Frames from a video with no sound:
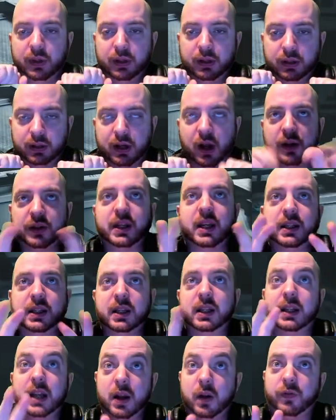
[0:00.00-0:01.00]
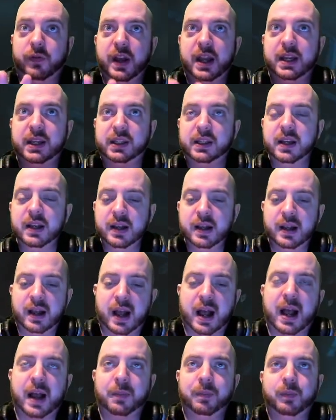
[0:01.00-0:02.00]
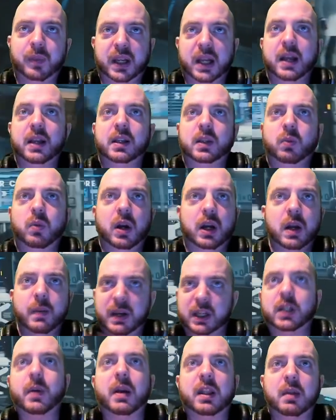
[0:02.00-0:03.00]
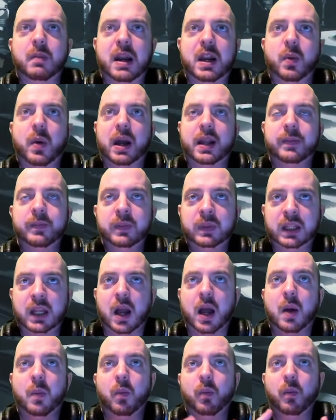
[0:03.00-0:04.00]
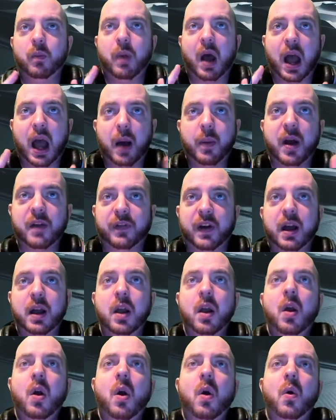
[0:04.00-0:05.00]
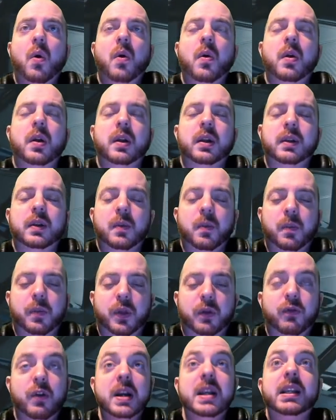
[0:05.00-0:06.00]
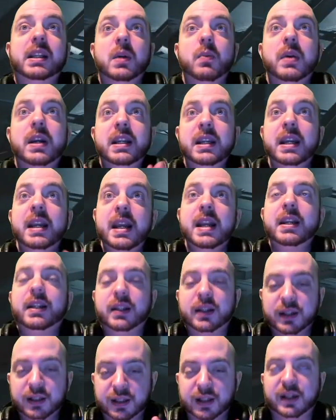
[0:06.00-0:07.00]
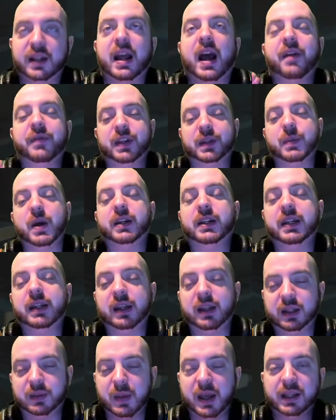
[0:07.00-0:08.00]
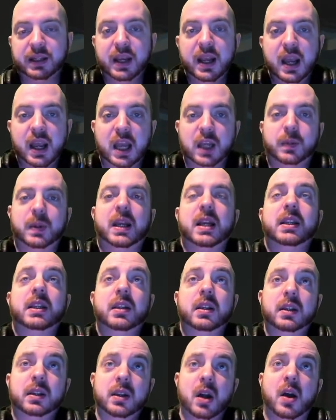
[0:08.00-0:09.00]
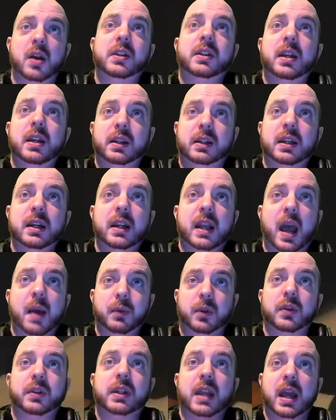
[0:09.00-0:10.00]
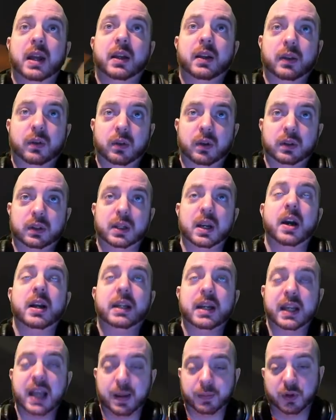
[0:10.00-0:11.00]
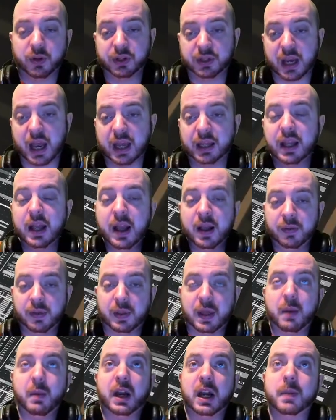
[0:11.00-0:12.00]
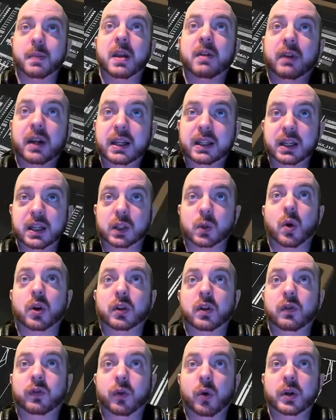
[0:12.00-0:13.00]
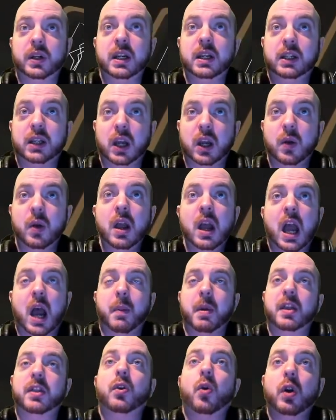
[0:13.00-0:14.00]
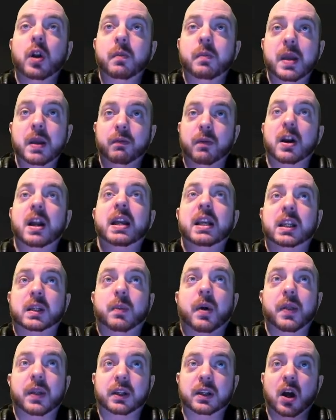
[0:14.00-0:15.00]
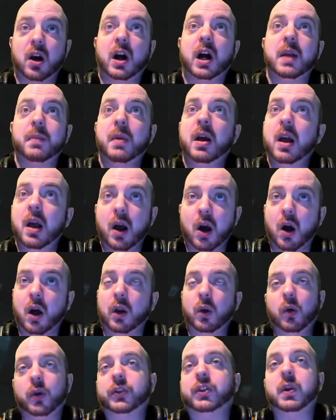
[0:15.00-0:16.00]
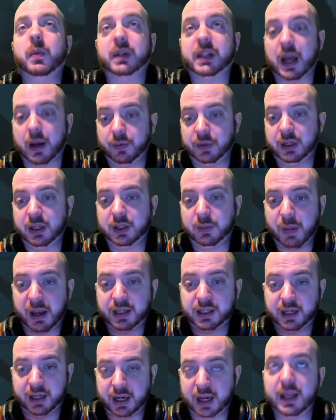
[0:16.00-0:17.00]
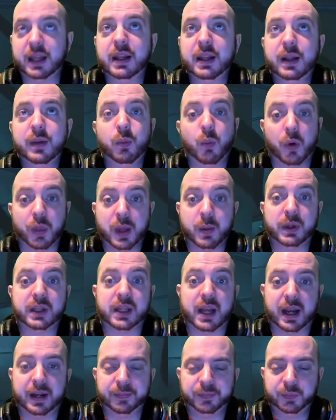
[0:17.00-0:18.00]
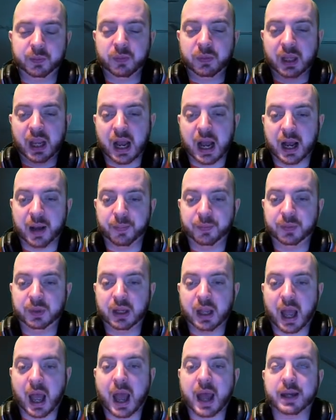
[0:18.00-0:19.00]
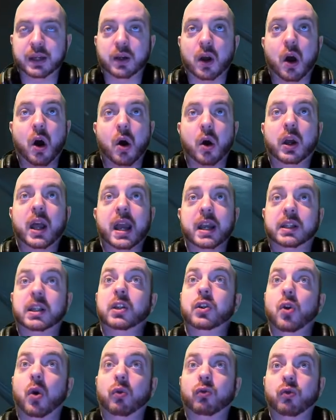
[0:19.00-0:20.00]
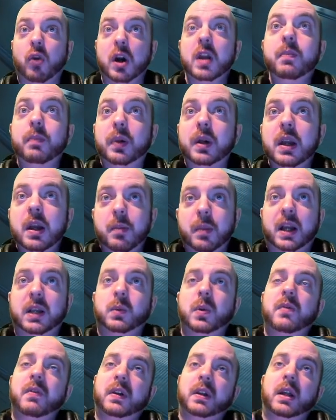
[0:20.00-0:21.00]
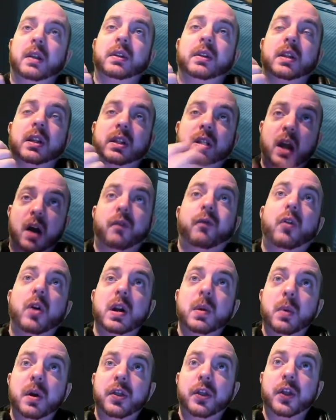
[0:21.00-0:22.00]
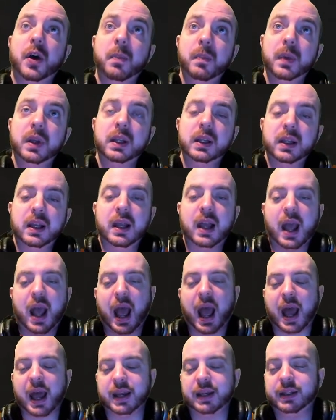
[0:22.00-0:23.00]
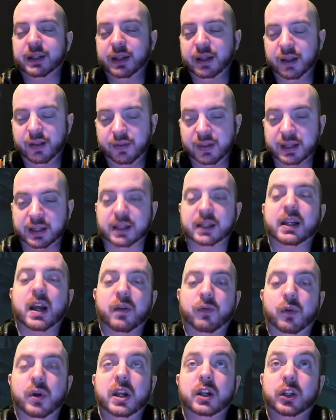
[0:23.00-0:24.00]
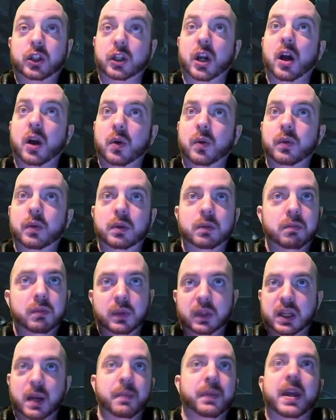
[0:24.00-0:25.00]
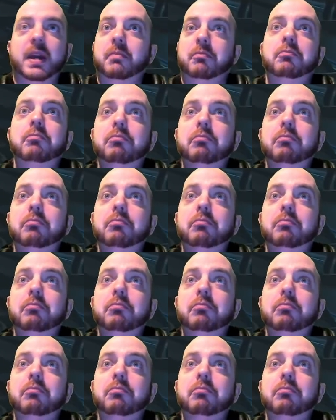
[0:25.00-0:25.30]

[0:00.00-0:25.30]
Star Citizen's legal fees because we're going to be suing them anyway. However, the reason we need to have this motion to dismiss is because Star Citizen kept on saying, CIG kept on saying that they were going to be releasing Squadron 42, and we thought it would be released by the time our lawsuit was out. It's basically what they were saying. And our case is not ripe because we've done discovery with them, and this discovery has shown something.